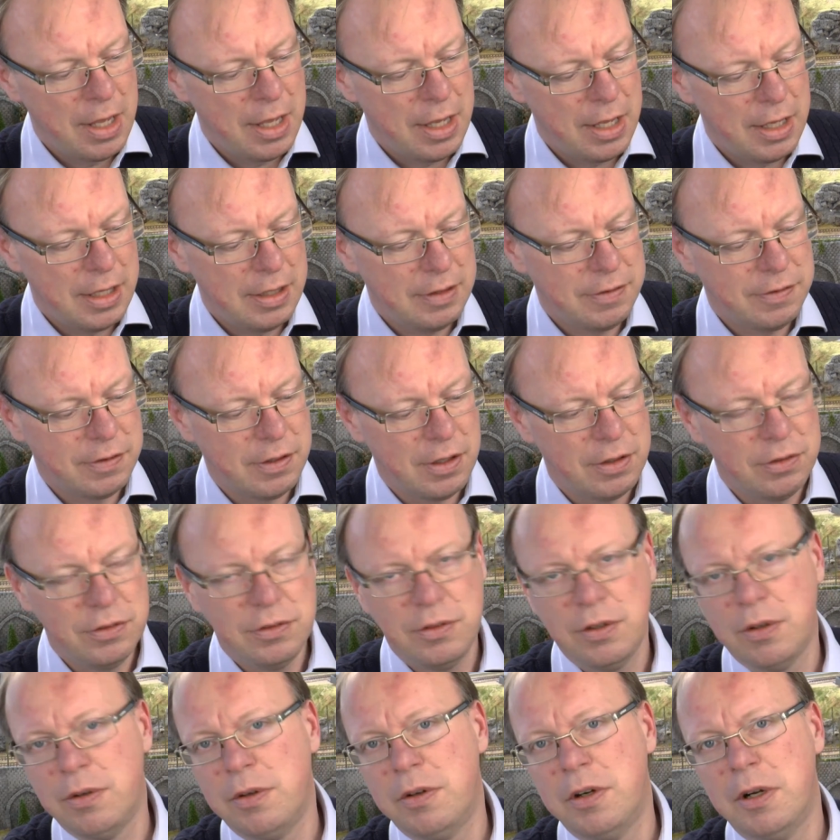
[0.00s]
it's a
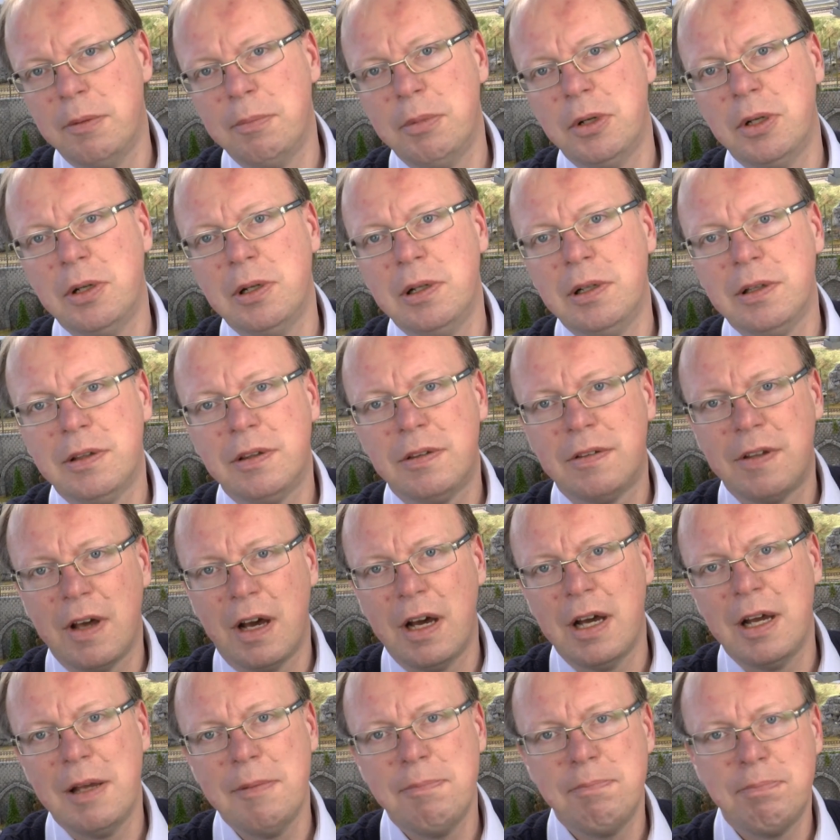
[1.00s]
durable
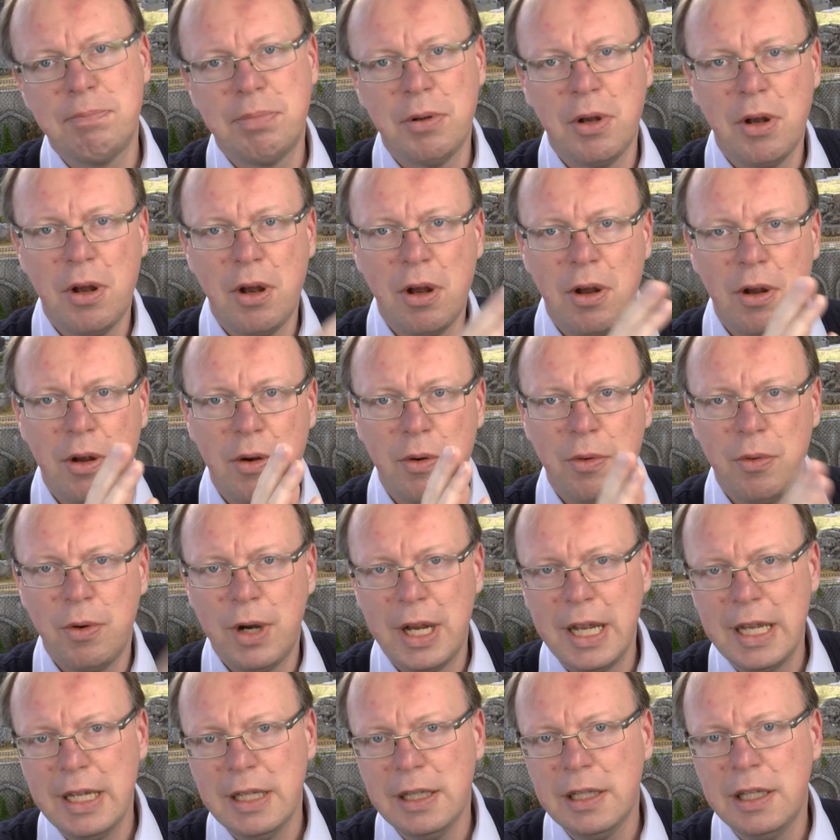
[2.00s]
type
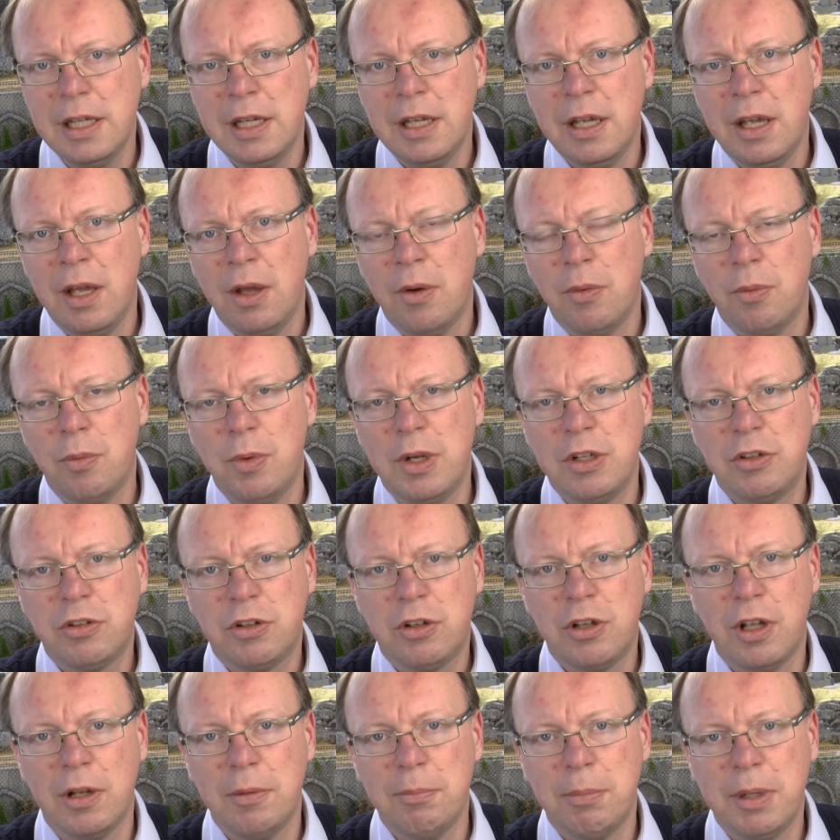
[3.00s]
rail which
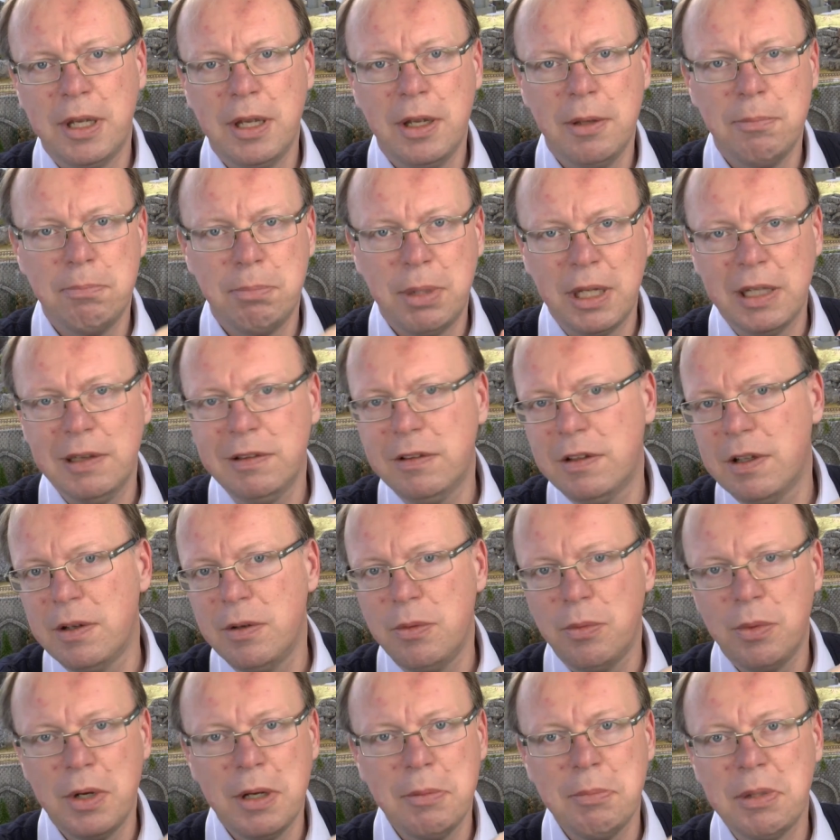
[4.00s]
can be built
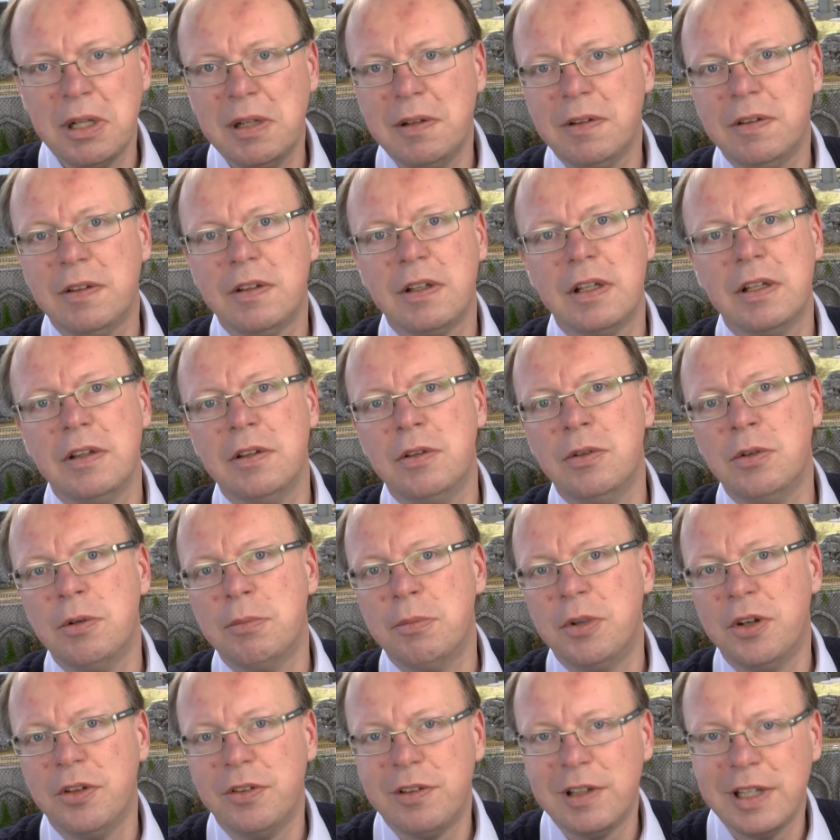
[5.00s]
and rebuilt in
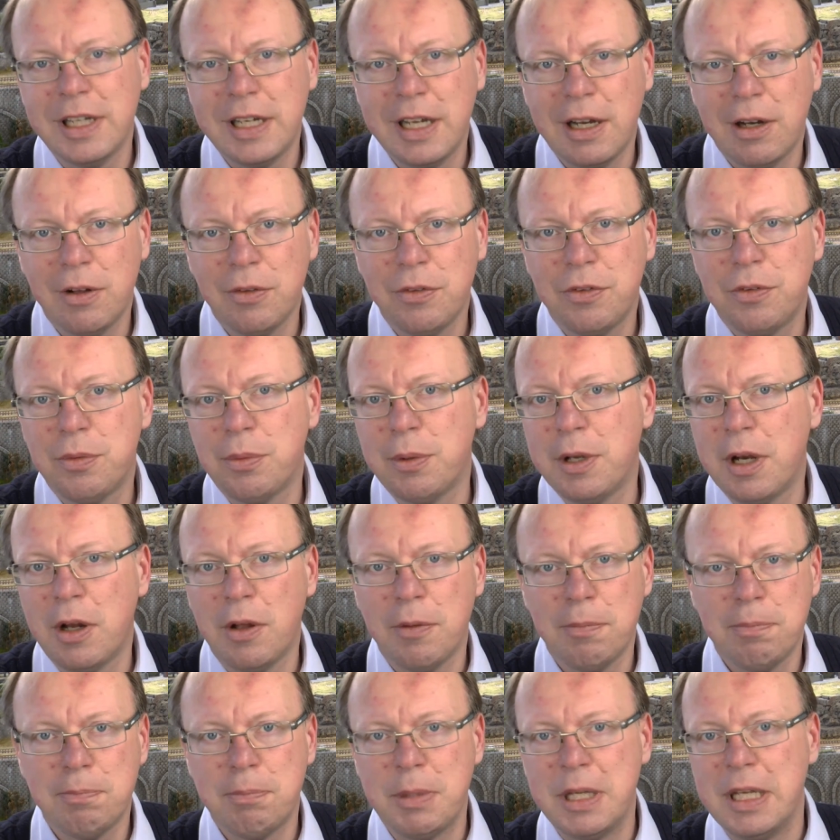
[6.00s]
numerous layouts
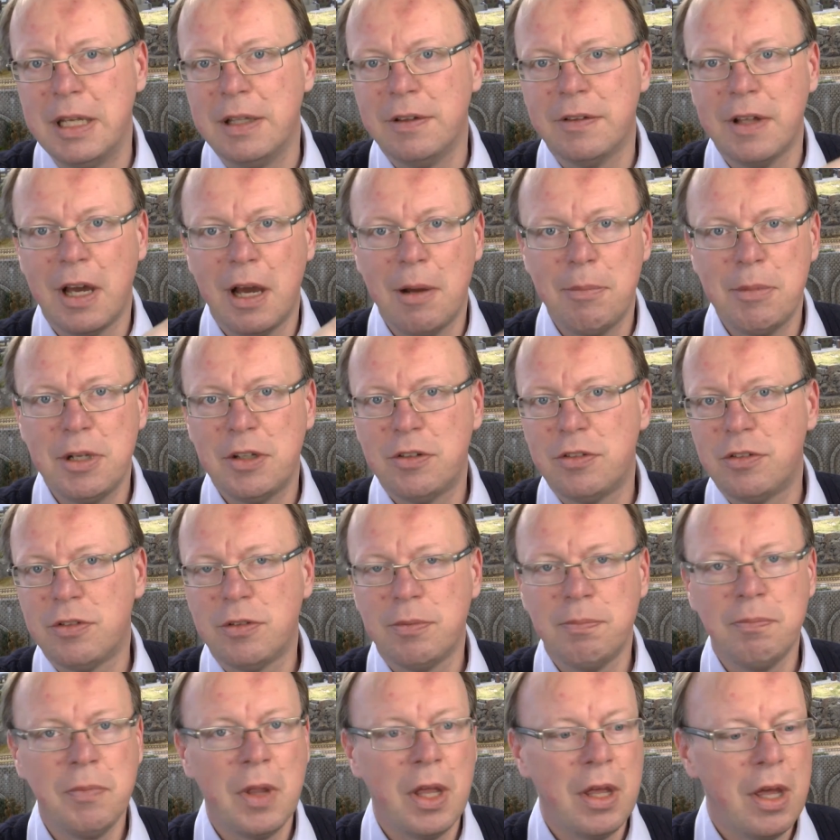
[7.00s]
without being
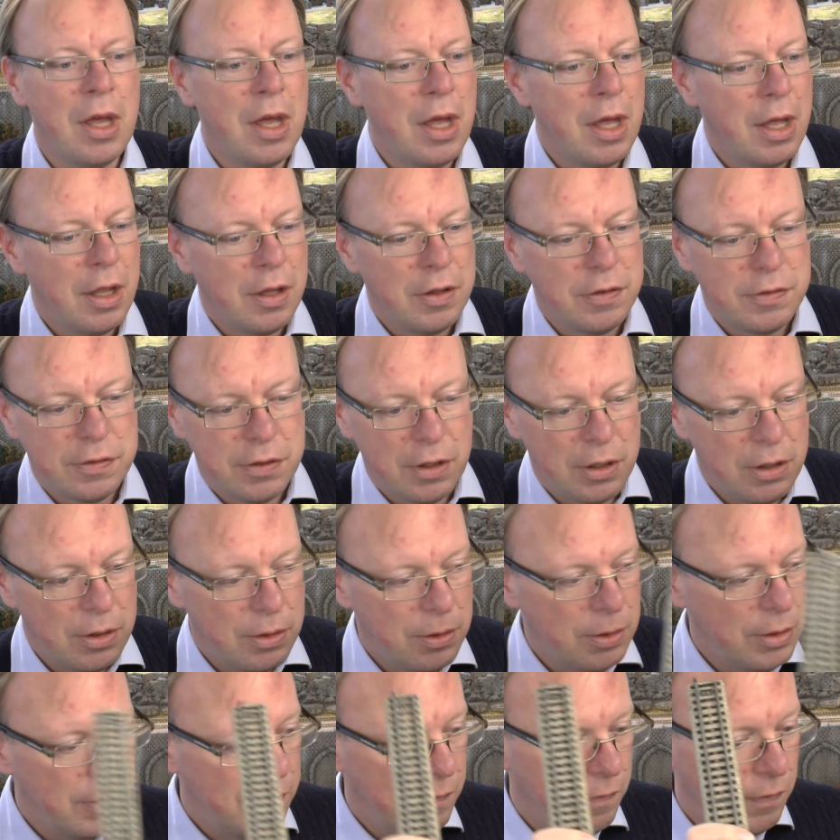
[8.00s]
damaged.
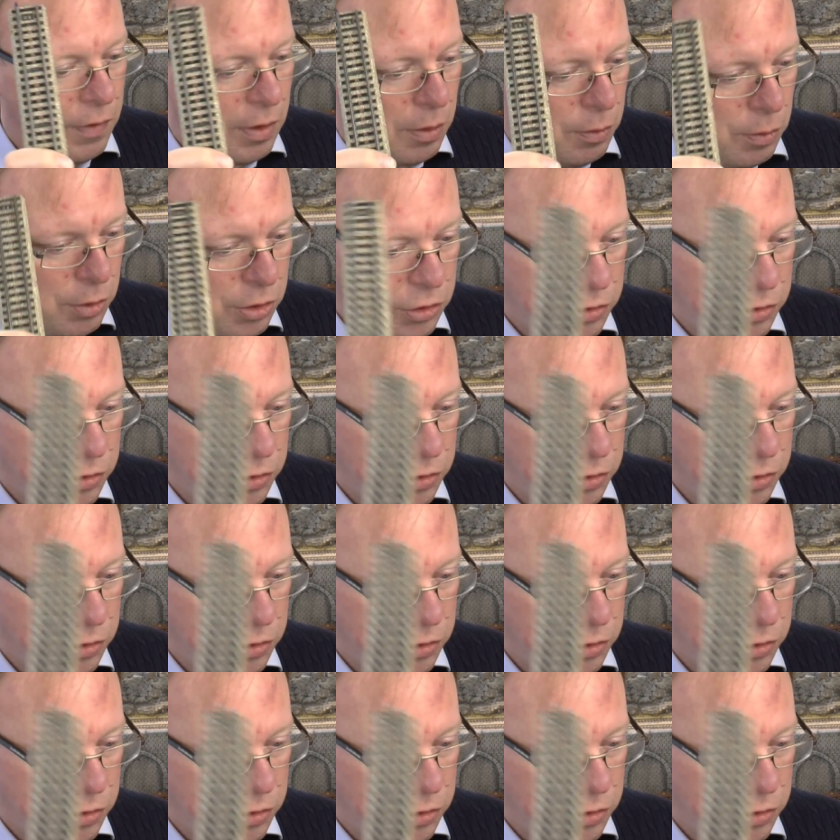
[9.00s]
So we're